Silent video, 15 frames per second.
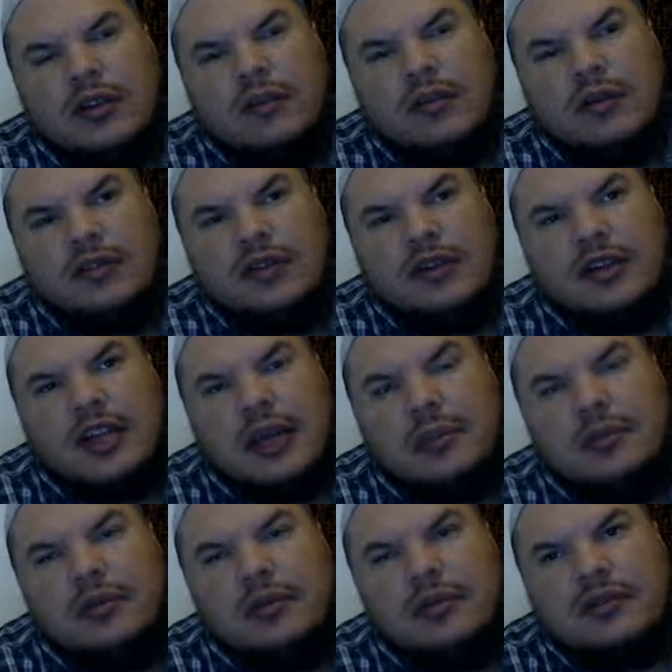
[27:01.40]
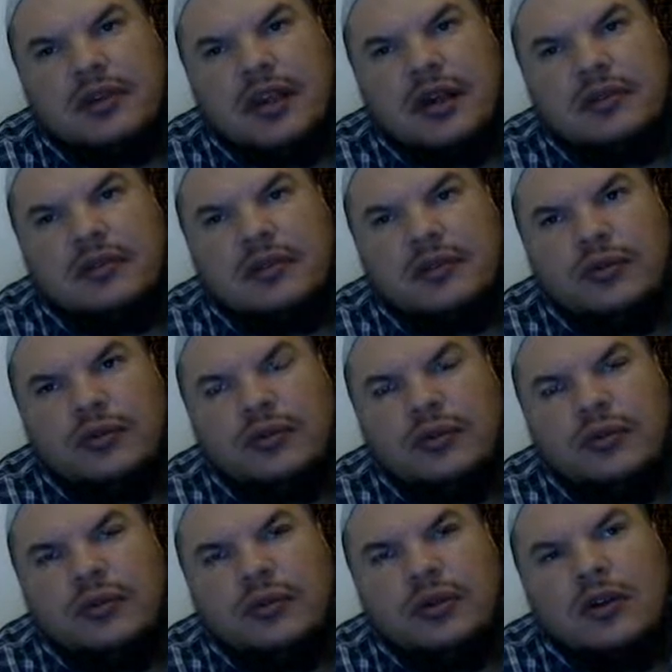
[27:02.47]
the person came to Islam new,
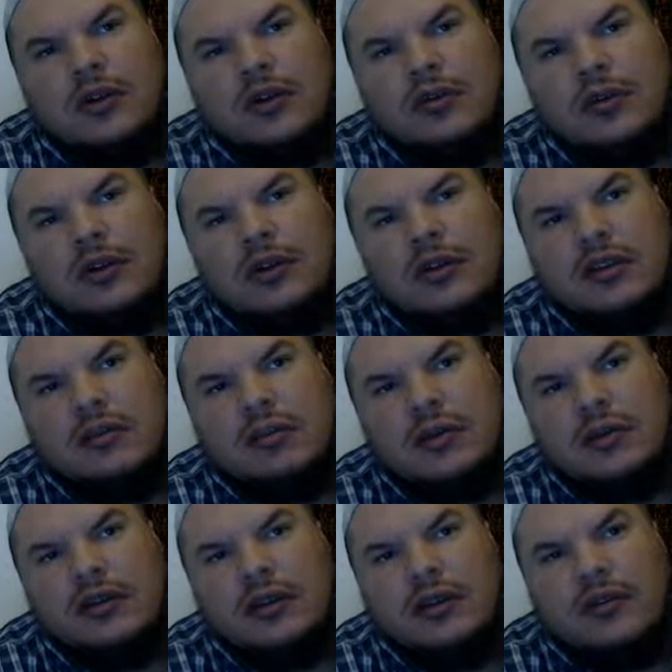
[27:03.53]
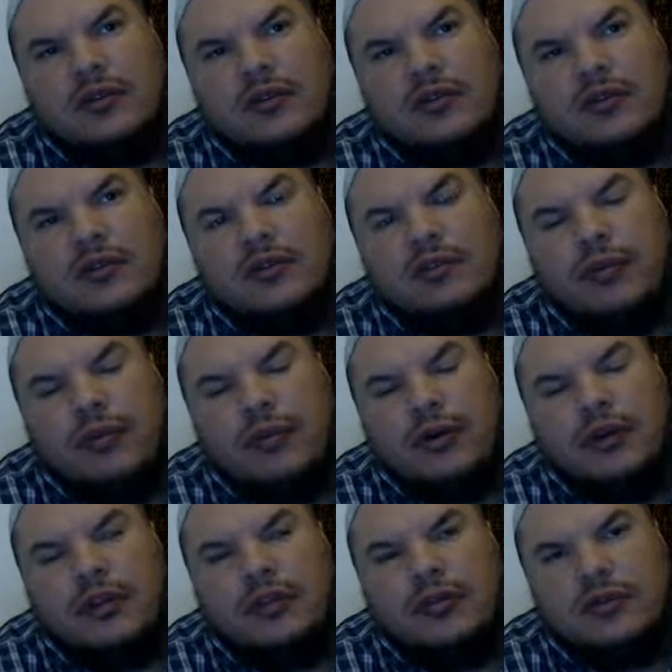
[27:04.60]
whether the person was
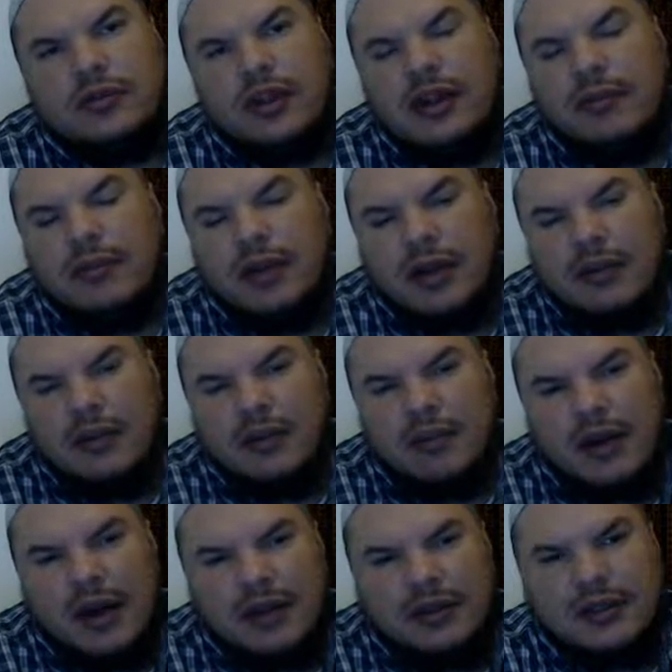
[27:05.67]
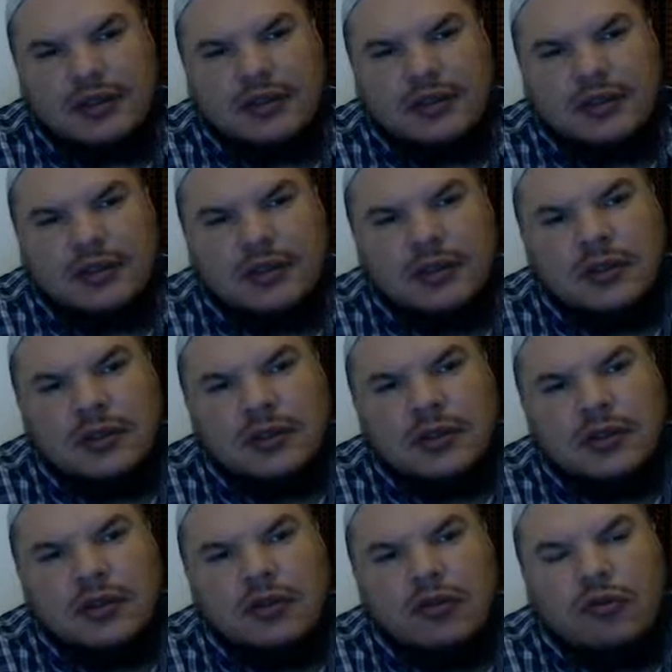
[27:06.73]
born into Islam but never practiced.
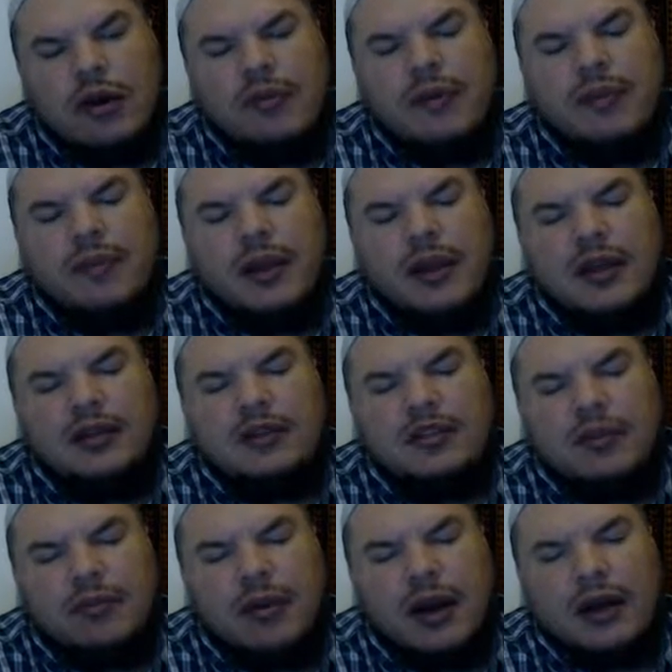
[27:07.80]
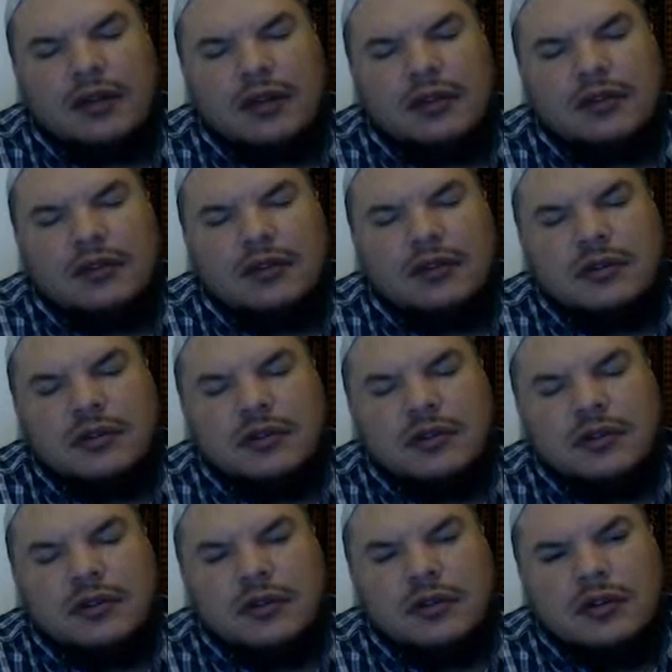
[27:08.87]
Whoever begins to practice
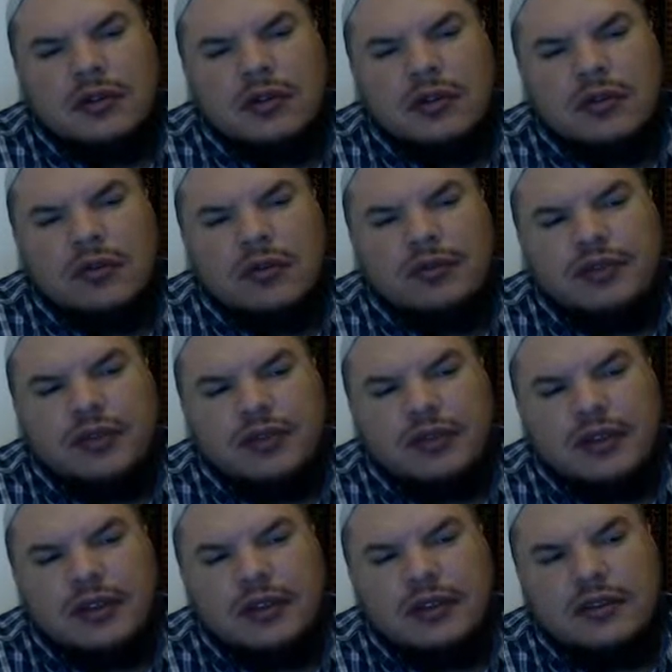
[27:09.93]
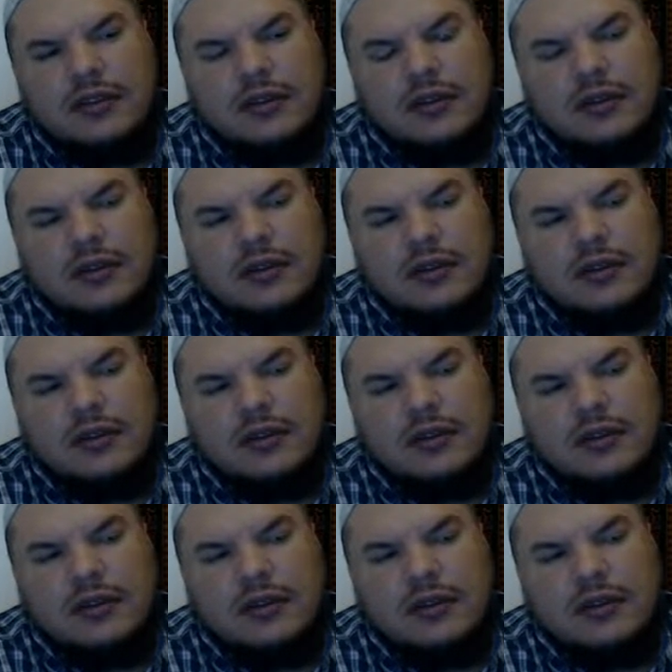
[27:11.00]
with sincerity